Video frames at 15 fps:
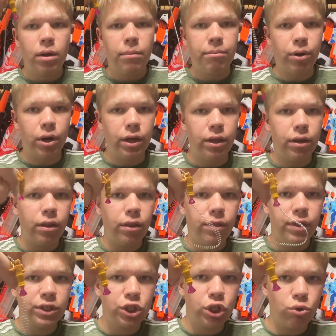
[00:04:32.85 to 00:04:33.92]
But
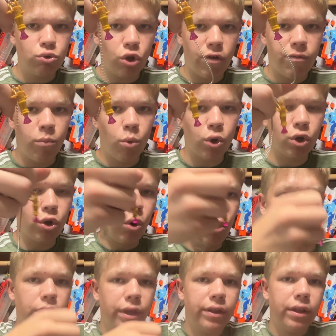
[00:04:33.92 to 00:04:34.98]
this shows off more
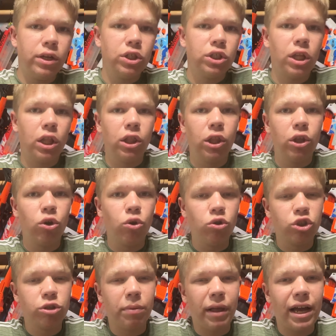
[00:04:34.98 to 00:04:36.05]
gold and then just a little
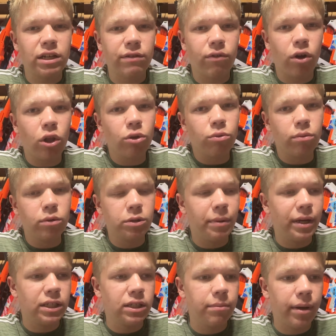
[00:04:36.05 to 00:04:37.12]
splash of color, which
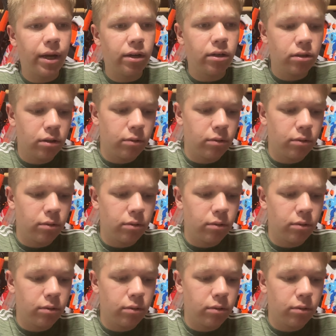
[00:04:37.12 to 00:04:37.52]
makes it better.